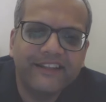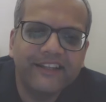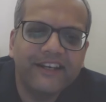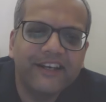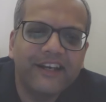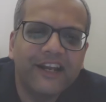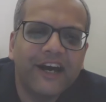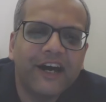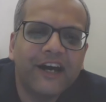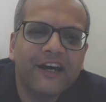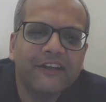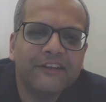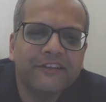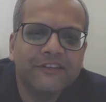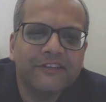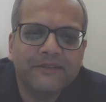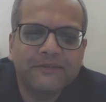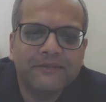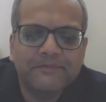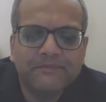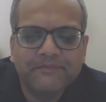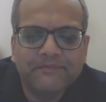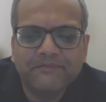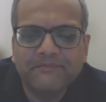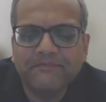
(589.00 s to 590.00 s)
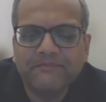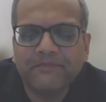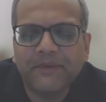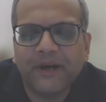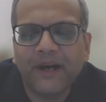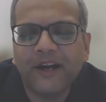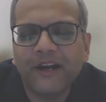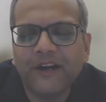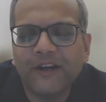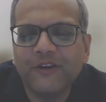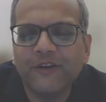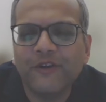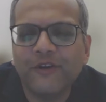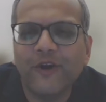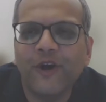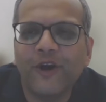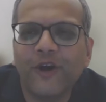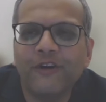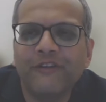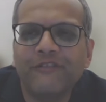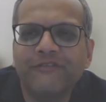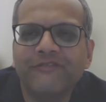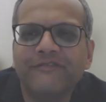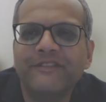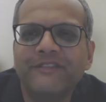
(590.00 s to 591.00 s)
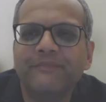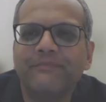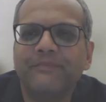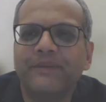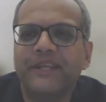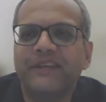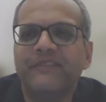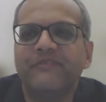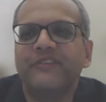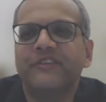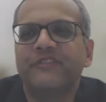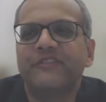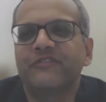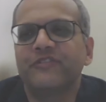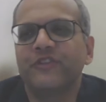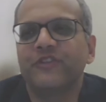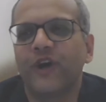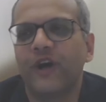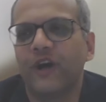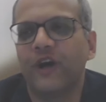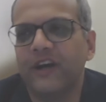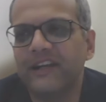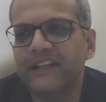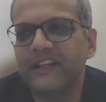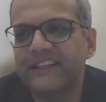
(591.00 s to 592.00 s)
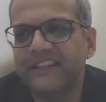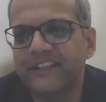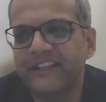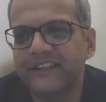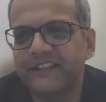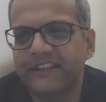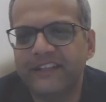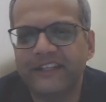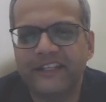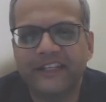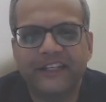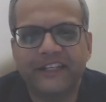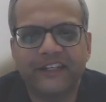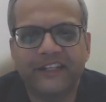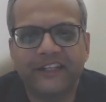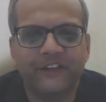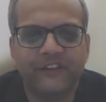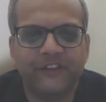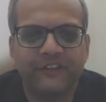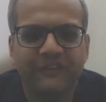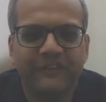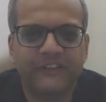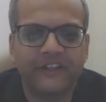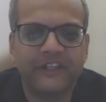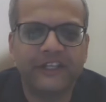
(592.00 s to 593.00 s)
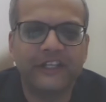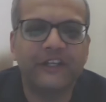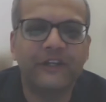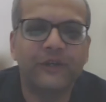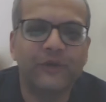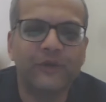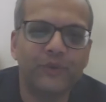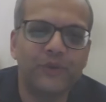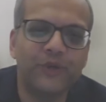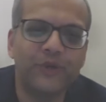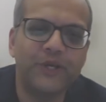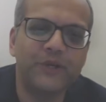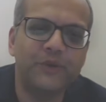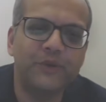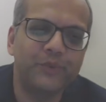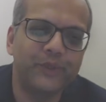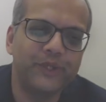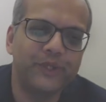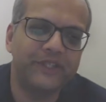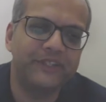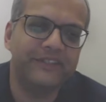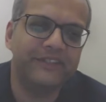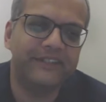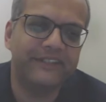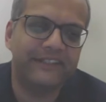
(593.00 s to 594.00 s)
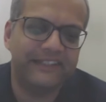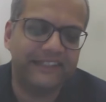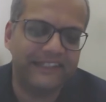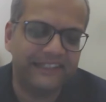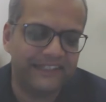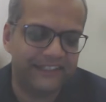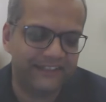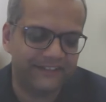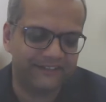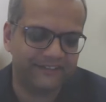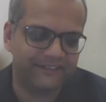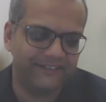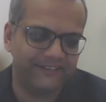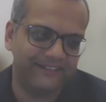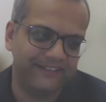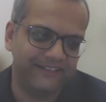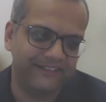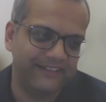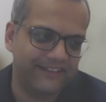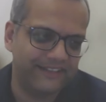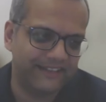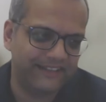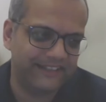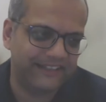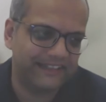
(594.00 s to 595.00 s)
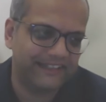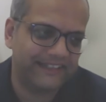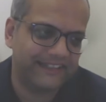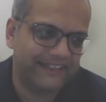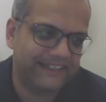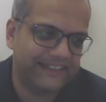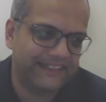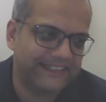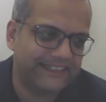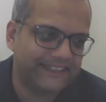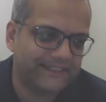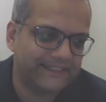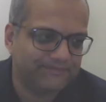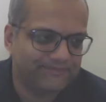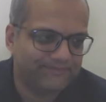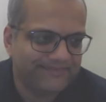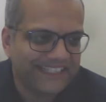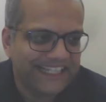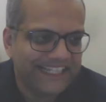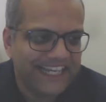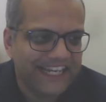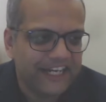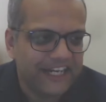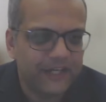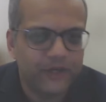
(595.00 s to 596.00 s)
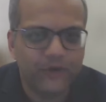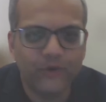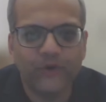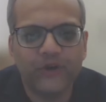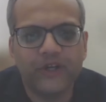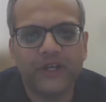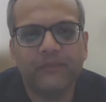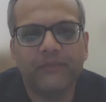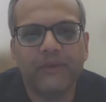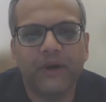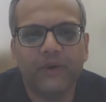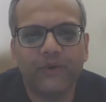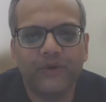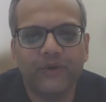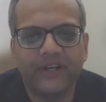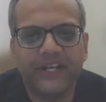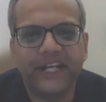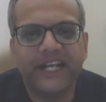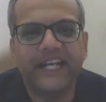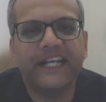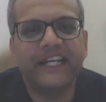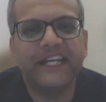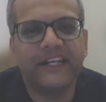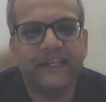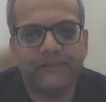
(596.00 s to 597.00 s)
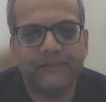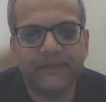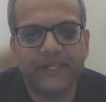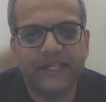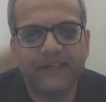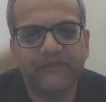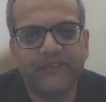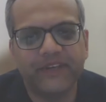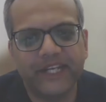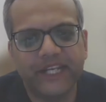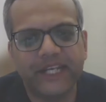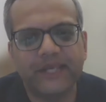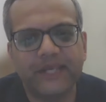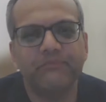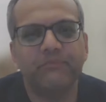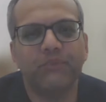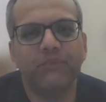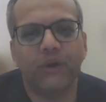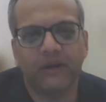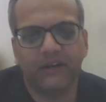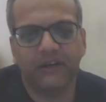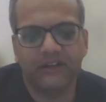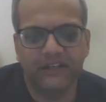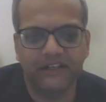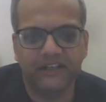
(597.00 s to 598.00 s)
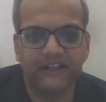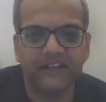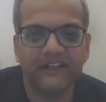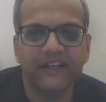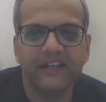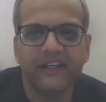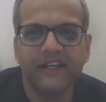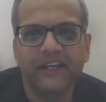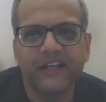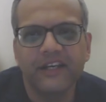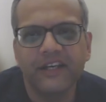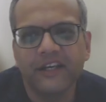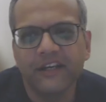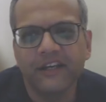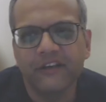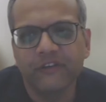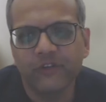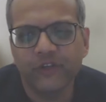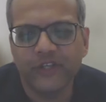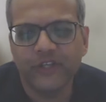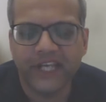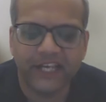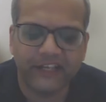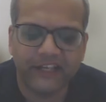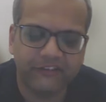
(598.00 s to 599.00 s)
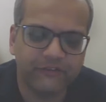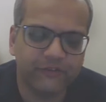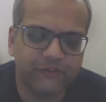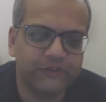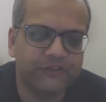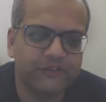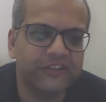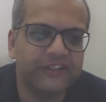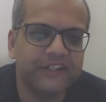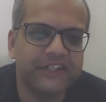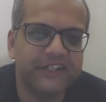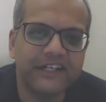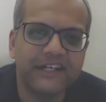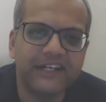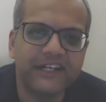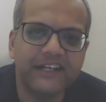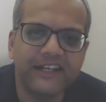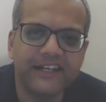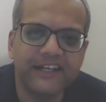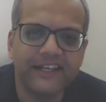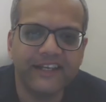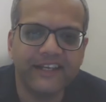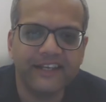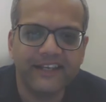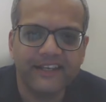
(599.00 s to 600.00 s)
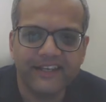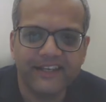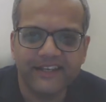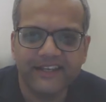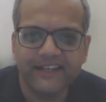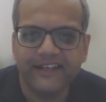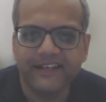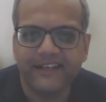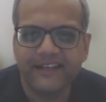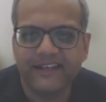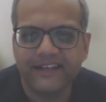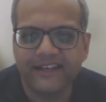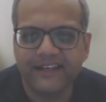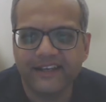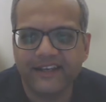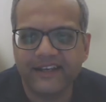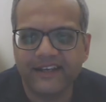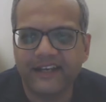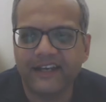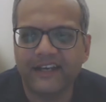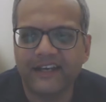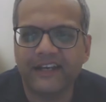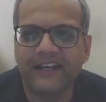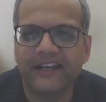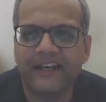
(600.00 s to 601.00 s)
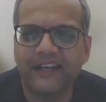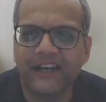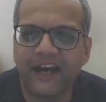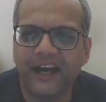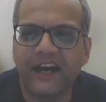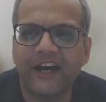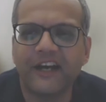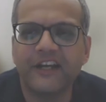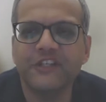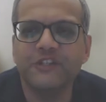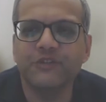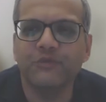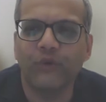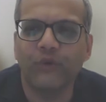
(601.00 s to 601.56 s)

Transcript: the last part of the previous talk, it concluded with this note about data being very important. So yes, so certainly large